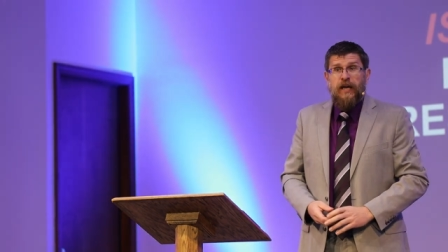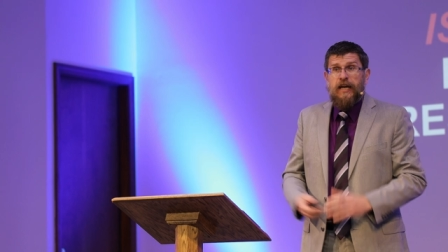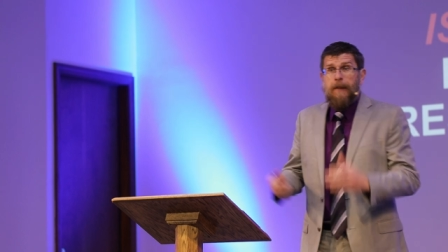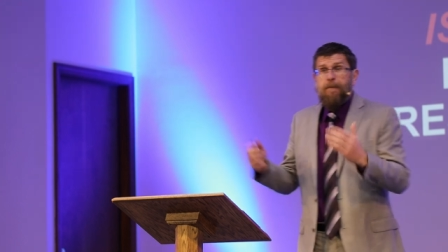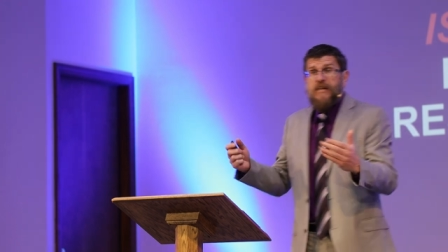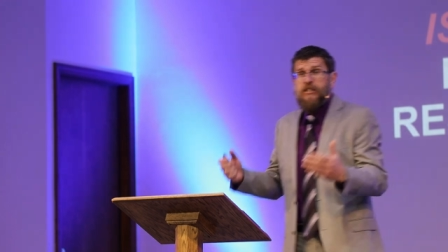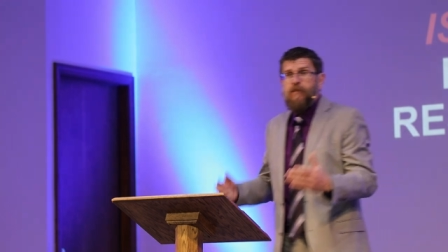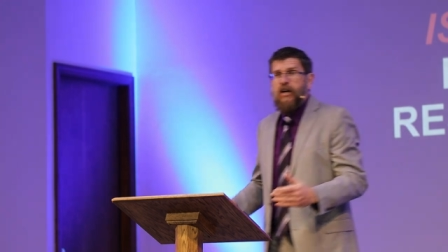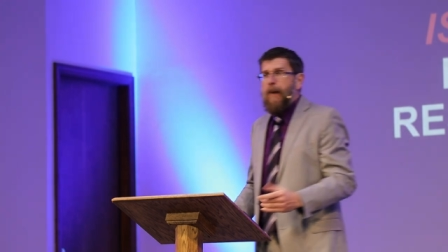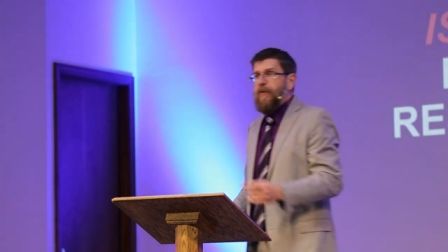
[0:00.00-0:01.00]
And I missed
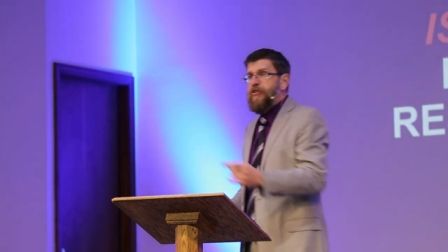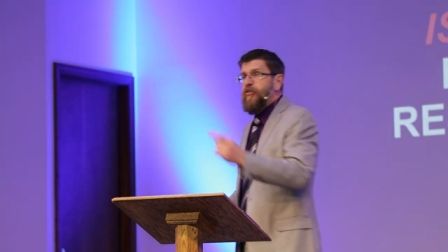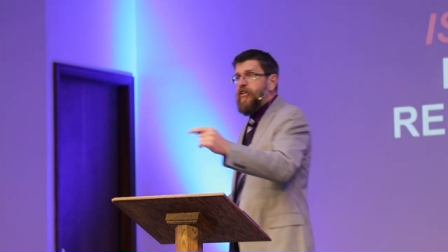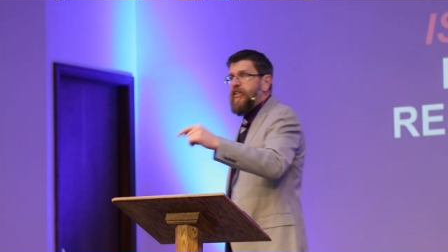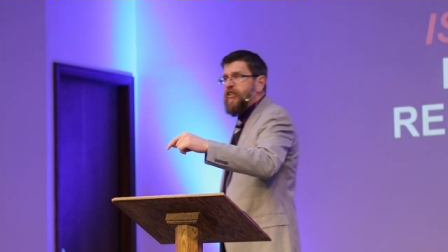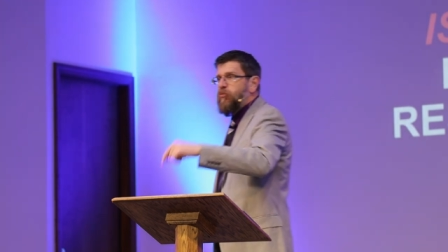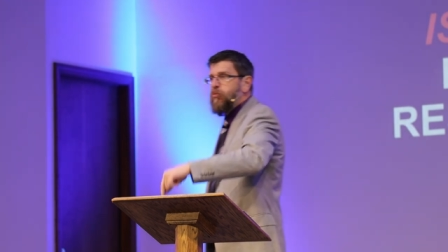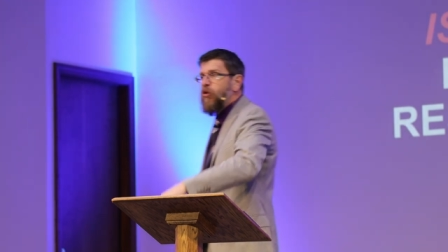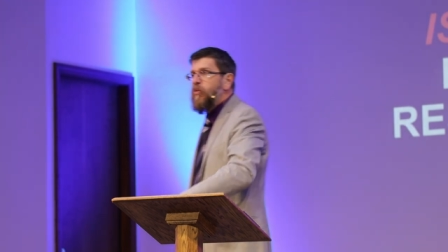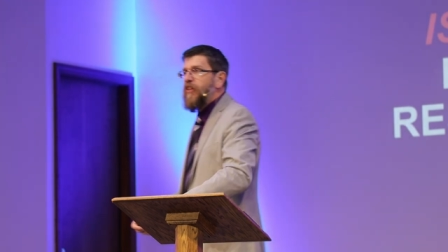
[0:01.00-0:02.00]
my opportunity to
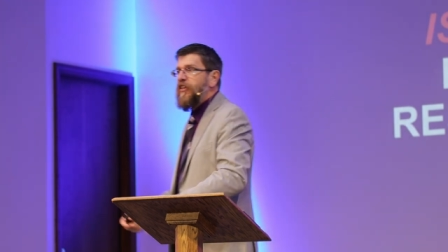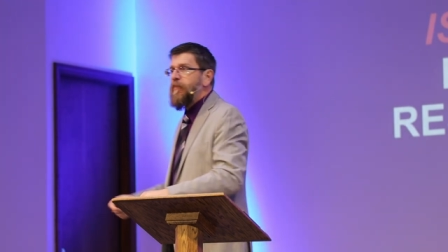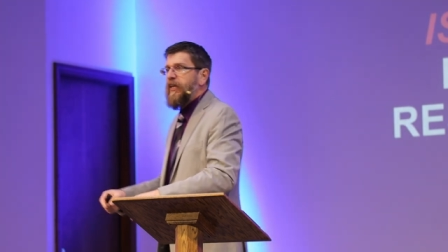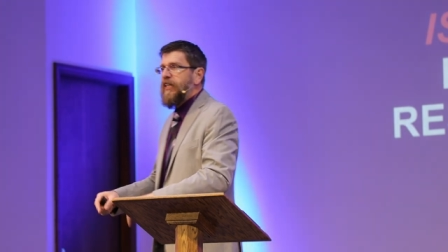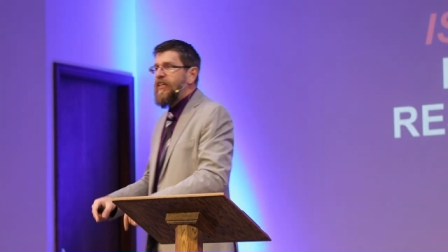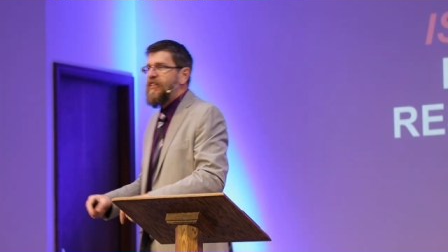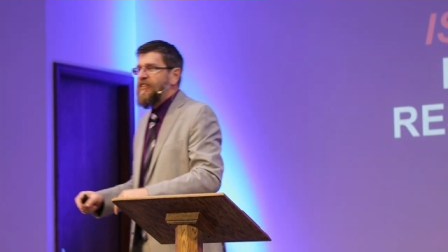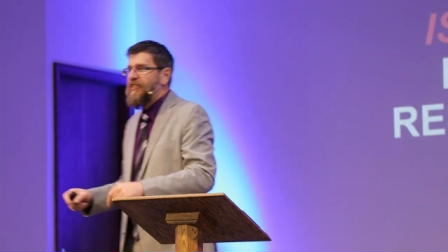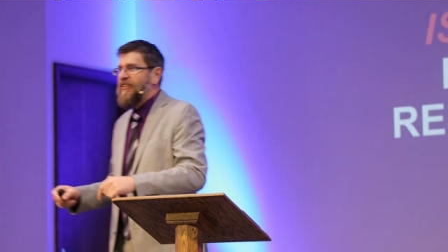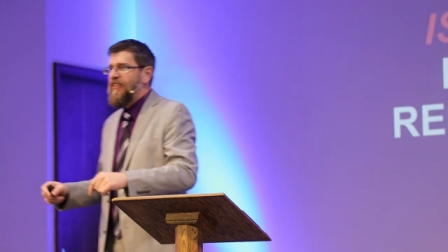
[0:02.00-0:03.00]
rule with him in
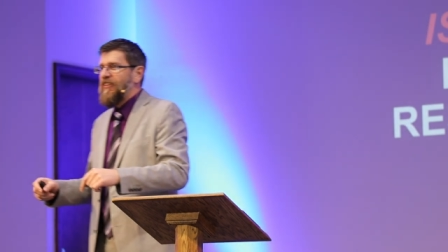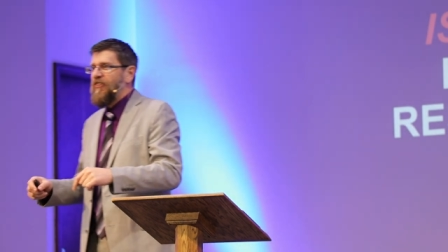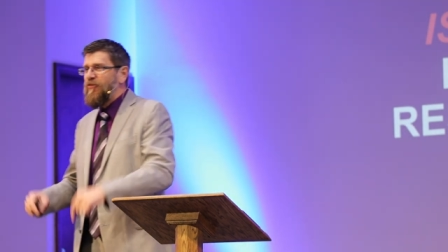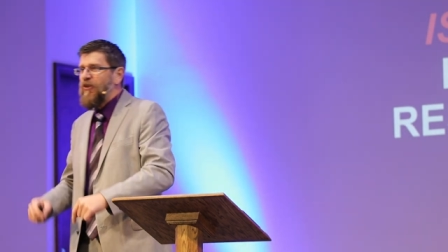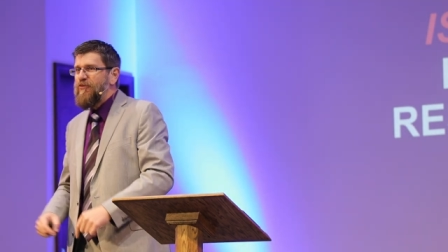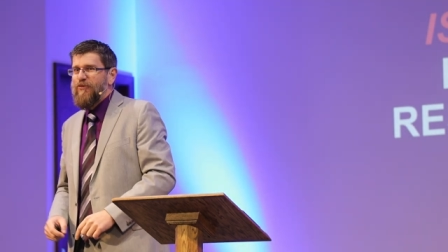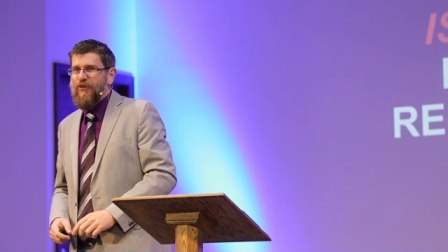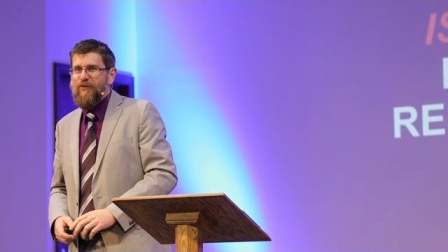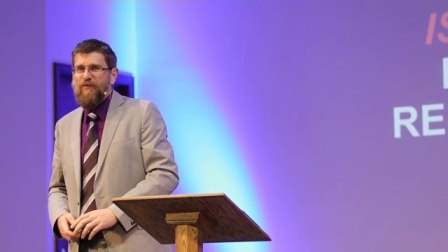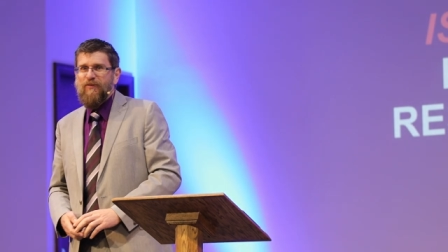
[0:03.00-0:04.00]
his throne
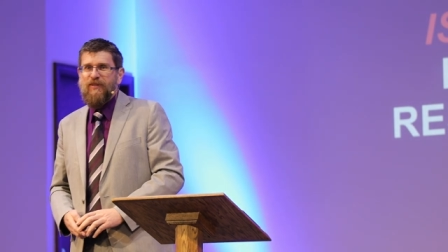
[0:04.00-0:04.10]
room.